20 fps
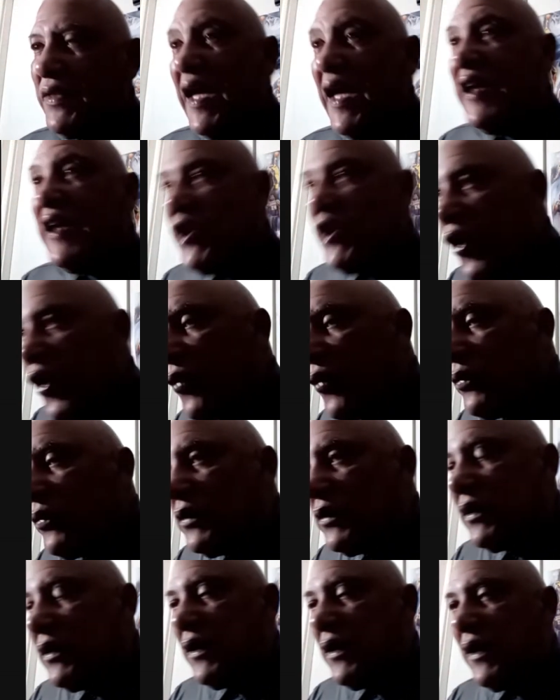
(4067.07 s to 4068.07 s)
they know
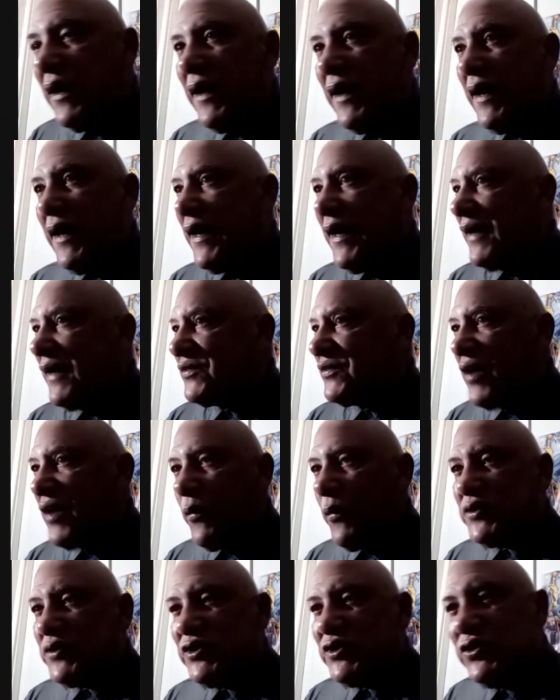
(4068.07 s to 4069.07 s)
it's not
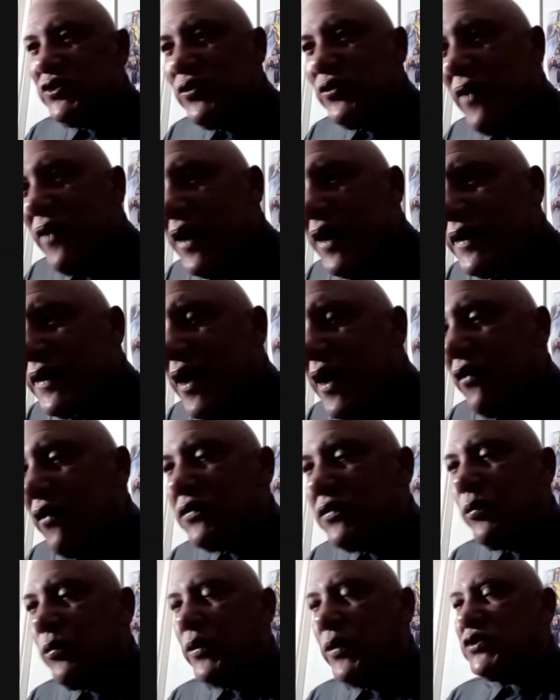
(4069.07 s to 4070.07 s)
what you do right now.
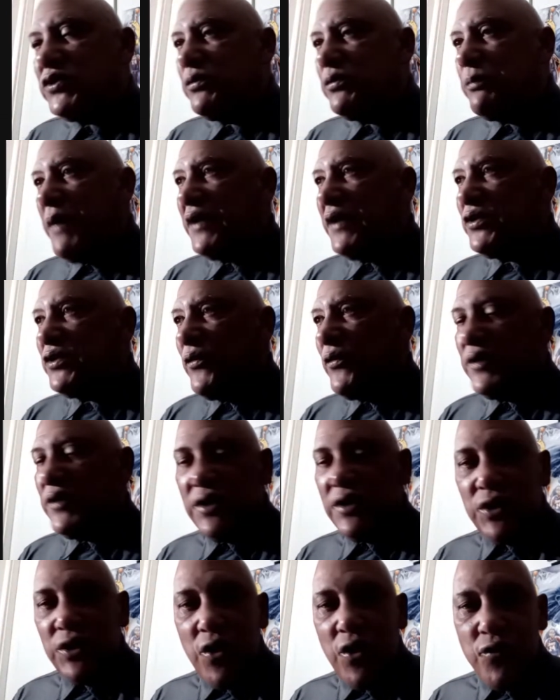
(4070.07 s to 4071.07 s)
It's what you make during the
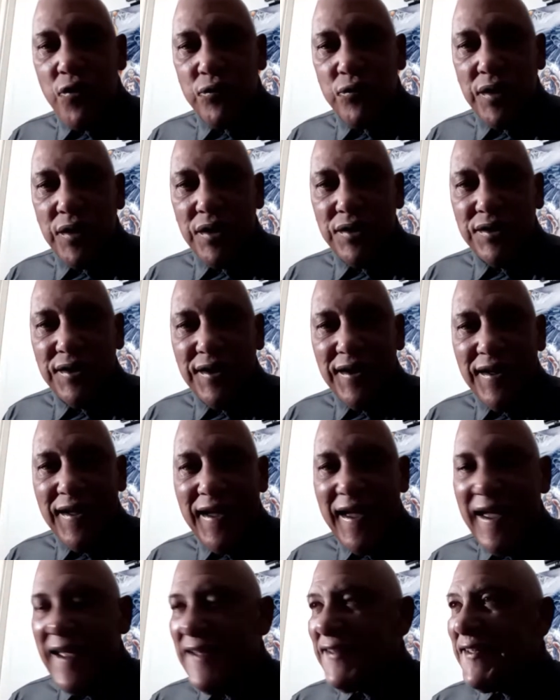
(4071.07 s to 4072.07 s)
long run.
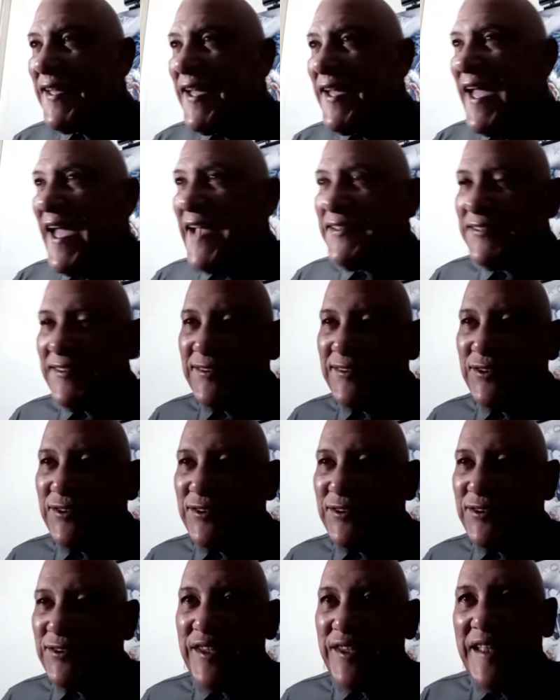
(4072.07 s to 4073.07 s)
And
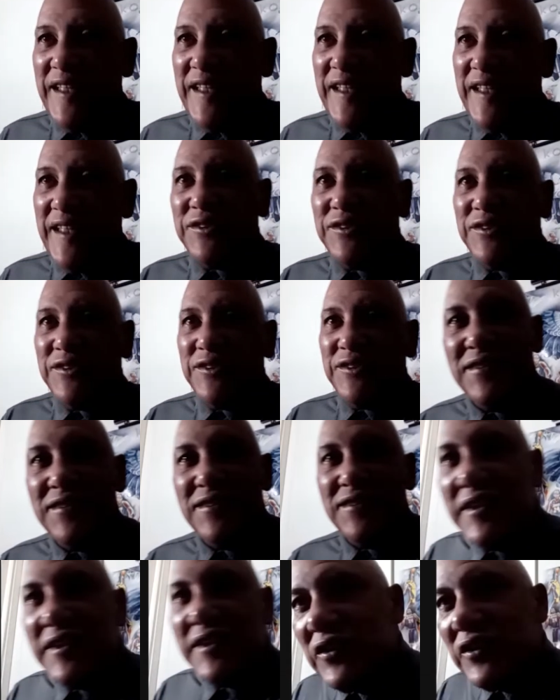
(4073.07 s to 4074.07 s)
toward the end of the season, I
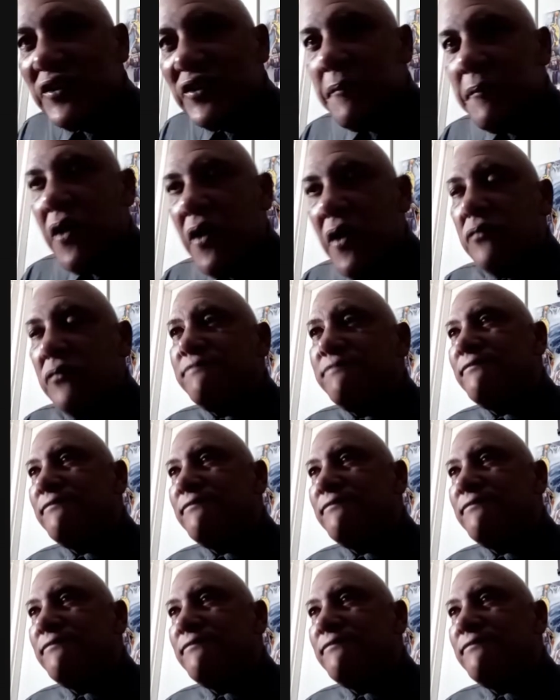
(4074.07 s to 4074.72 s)
think they're going to come out